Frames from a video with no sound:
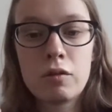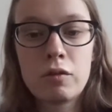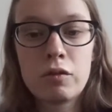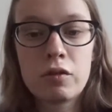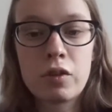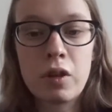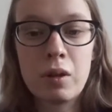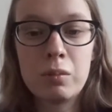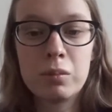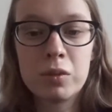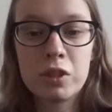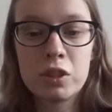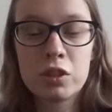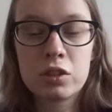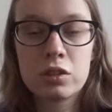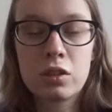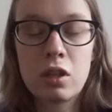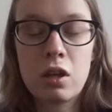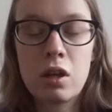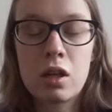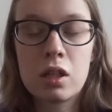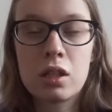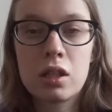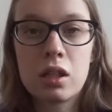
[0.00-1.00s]
from the
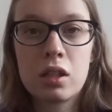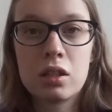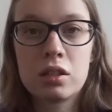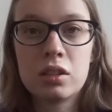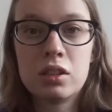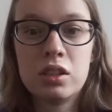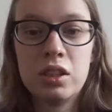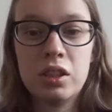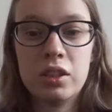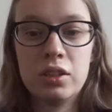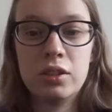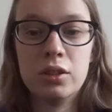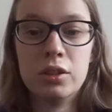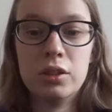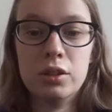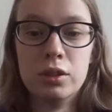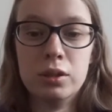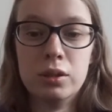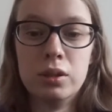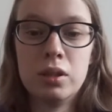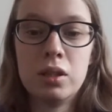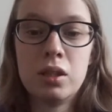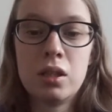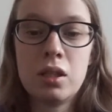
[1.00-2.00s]
start
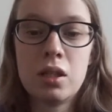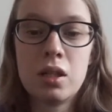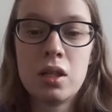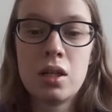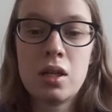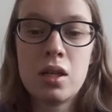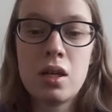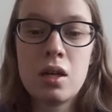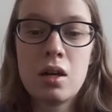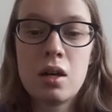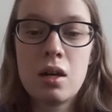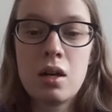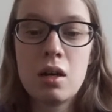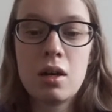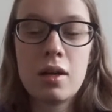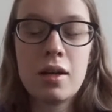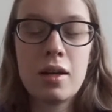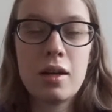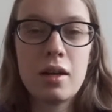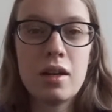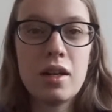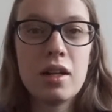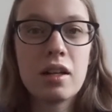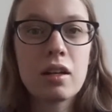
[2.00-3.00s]
until
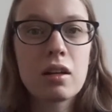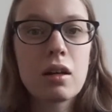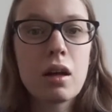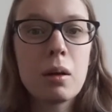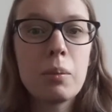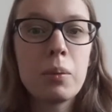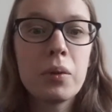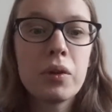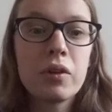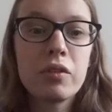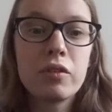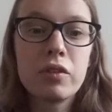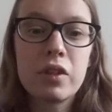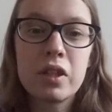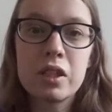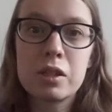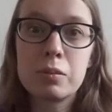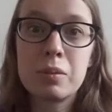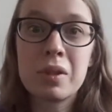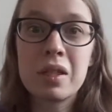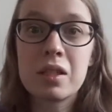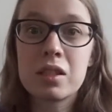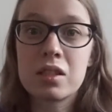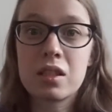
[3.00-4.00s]
in a couple of weeks,
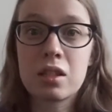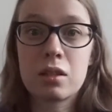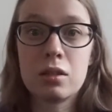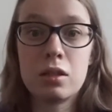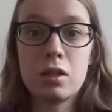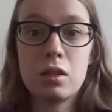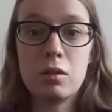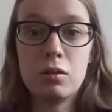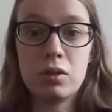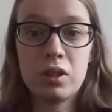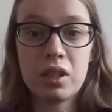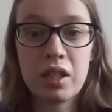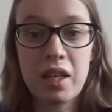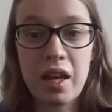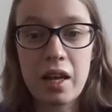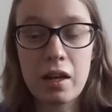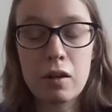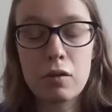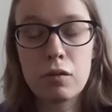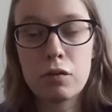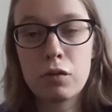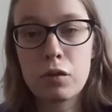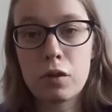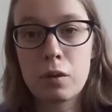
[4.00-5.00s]
because I could only get
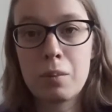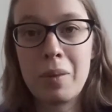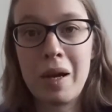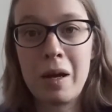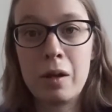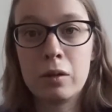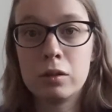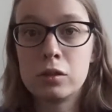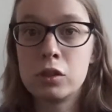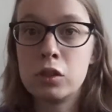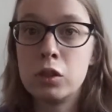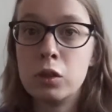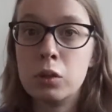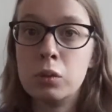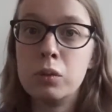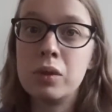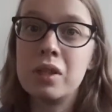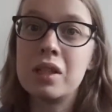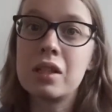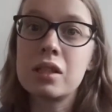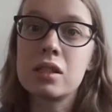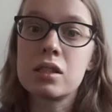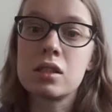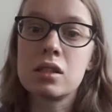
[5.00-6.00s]
it for about 2
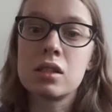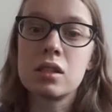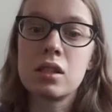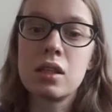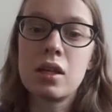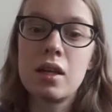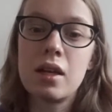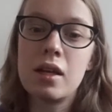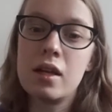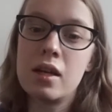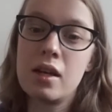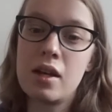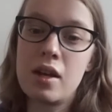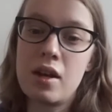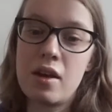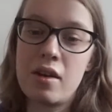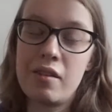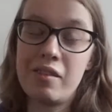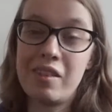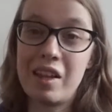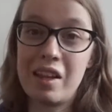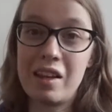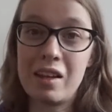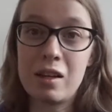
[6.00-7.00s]
weeks.
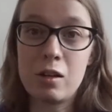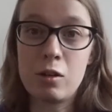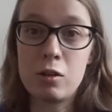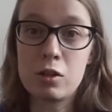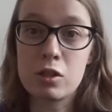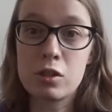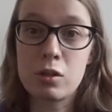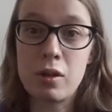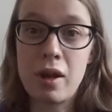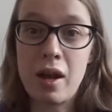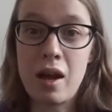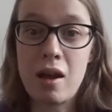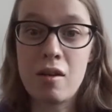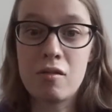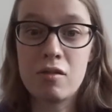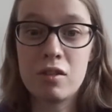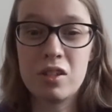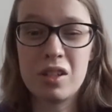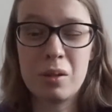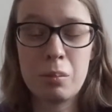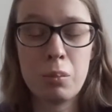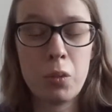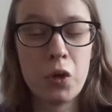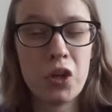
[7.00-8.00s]
And then I also have
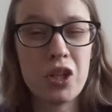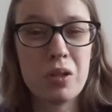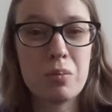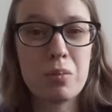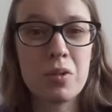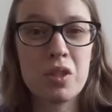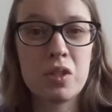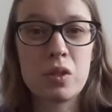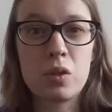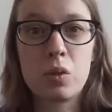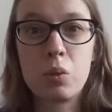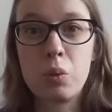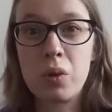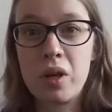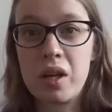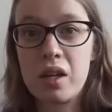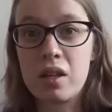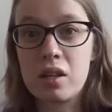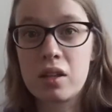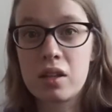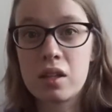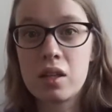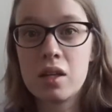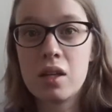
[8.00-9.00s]
an appointment
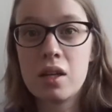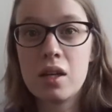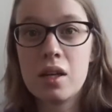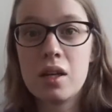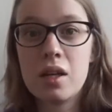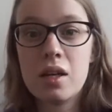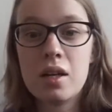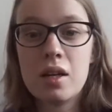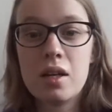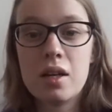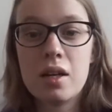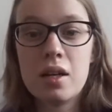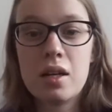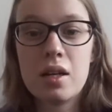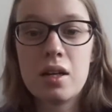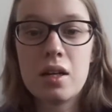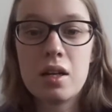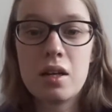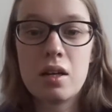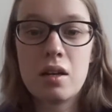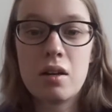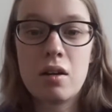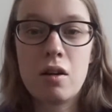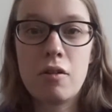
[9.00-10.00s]
with
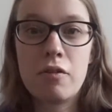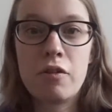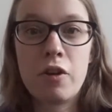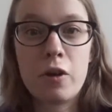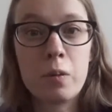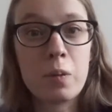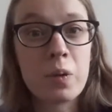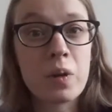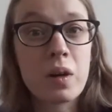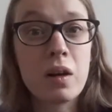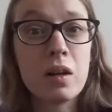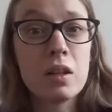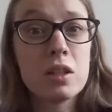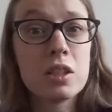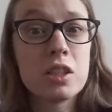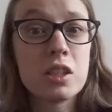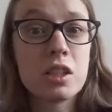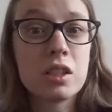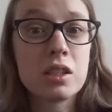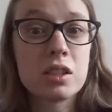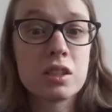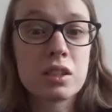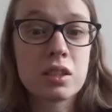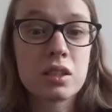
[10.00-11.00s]
a
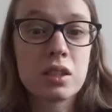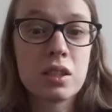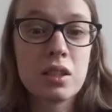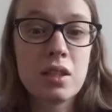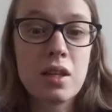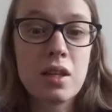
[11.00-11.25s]
pharmacologist